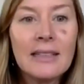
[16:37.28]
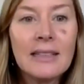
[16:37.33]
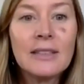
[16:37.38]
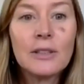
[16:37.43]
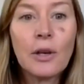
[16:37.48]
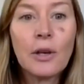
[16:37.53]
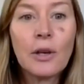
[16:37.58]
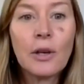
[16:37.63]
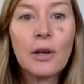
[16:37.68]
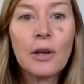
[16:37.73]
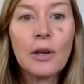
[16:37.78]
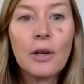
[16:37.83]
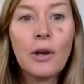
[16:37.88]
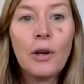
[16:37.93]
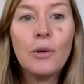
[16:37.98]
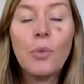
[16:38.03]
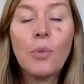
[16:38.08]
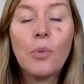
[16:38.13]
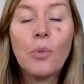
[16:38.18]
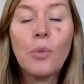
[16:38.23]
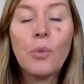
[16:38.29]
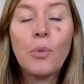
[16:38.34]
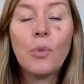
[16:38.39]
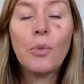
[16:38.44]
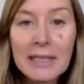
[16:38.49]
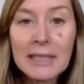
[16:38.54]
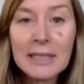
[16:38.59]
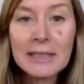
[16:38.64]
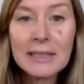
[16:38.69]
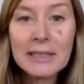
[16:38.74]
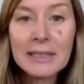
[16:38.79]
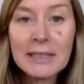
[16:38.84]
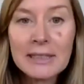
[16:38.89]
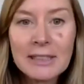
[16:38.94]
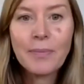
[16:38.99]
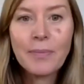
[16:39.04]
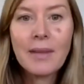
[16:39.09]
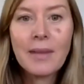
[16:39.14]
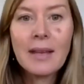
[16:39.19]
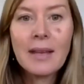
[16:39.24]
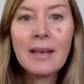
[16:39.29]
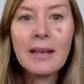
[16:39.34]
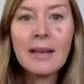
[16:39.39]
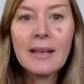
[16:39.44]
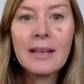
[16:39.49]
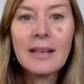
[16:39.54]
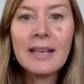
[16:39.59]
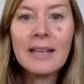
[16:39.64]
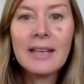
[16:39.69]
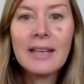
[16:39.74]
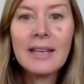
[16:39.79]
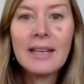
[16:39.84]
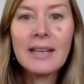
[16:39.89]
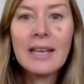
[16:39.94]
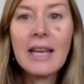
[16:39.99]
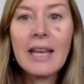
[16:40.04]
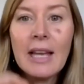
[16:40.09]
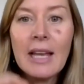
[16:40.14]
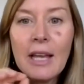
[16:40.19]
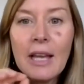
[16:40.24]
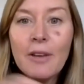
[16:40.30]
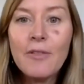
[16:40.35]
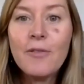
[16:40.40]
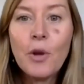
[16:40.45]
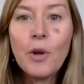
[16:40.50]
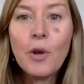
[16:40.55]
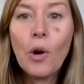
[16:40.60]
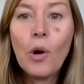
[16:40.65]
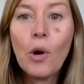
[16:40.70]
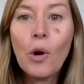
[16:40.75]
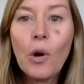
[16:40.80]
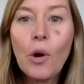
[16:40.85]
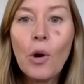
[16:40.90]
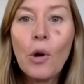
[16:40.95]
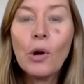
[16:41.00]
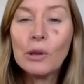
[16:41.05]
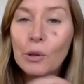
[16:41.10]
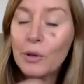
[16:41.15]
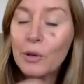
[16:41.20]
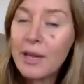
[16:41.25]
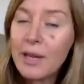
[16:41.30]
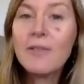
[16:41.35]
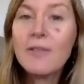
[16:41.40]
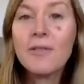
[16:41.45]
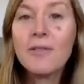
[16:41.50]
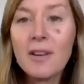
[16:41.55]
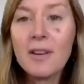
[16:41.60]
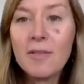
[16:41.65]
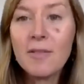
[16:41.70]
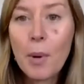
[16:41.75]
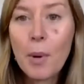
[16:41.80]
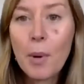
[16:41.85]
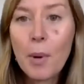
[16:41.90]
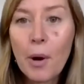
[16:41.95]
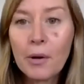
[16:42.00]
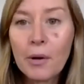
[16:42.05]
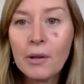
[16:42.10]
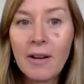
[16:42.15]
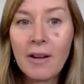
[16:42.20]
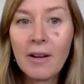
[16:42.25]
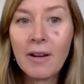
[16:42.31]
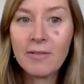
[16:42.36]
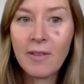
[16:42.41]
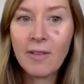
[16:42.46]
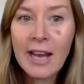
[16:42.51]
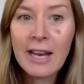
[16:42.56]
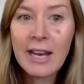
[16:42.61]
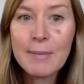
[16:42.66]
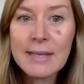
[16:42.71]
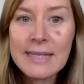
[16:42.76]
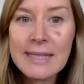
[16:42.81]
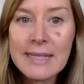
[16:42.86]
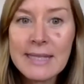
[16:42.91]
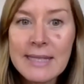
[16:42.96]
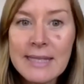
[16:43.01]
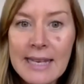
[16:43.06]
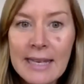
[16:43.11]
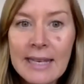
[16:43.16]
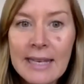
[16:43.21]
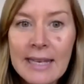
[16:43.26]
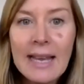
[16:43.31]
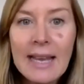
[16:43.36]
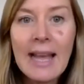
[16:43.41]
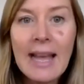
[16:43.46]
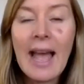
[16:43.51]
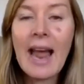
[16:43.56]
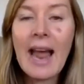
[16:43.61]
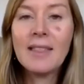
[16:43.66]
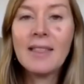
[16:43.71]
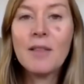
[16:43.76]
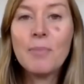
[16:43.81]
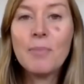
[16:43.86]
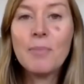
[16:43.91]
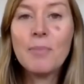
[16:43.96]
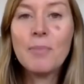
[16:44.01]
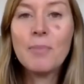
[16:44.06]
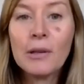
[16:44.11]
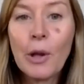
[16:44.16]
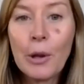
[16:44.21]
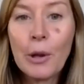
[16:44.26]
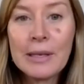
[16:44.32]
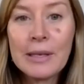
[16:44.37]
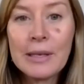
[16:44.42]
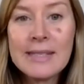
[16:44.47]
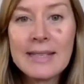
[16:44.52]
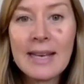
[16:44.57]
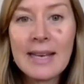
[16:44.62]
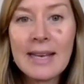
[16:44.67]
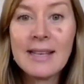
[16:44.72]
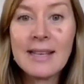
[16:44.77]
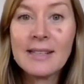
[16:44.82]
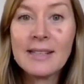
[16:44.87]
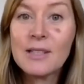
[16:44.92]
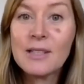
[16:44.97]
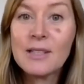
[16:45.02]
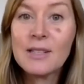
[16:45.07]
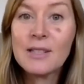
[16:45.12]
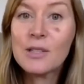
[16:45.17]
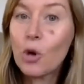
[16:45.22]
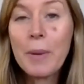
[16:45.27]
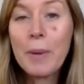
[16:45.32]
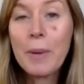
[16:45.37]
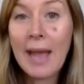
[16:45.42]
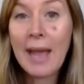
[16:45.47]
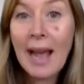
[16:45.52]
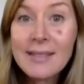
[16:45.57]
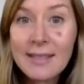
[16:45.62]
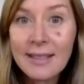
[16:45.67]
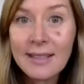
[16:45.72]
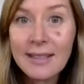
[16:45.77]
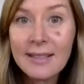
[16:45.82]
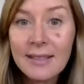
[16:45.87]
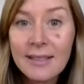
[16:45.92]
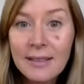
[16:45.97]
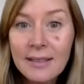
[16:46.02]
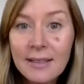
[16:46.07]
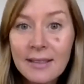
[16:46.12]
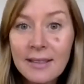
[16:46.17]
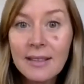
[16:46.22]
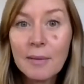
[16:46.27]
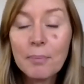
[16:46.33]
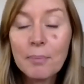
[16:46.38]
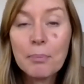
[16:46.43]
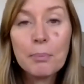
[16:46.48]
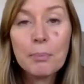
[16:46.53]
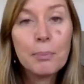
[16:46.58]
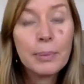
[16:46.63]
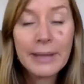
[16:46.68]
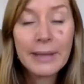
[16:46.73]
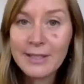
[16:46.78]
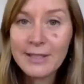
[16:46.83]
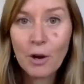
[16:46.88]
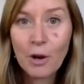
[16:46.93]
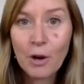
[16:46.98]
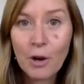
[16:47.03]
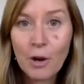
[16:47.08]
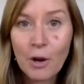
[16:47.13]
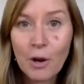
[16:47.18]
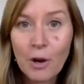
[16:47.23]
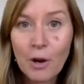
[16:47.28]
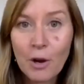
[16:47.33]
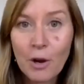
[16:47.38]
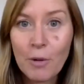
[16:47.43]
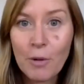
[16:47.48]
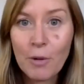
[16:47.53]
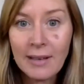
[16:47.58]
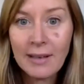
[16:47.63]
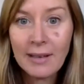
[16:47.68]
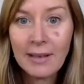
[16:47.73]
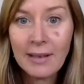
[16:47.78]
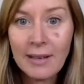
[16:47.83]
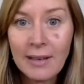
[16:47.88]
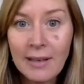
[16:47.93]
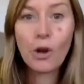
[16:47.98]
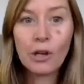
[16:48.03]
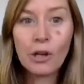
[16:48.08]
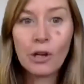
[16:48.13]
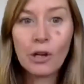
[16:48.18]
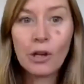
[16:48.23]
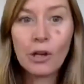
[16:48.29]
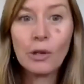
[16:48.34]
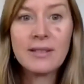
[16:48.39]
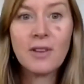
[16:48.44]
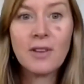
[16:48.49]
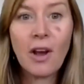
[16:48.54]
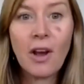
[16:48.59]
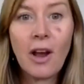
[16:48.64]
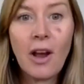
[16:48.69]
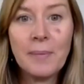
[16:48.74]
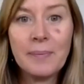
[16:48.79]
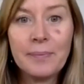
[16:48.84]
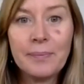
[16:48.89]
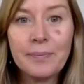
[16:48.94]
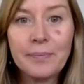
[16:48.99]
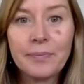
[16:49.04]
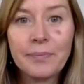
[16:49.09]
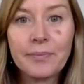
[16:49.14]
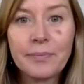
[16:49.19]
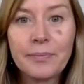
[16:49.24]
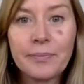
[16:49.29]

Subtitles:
So what does this tell us? If you're looking for a bottle of vitamin C and the bottle only says ascorbic acid, please don't buy it. It's a total waste of time.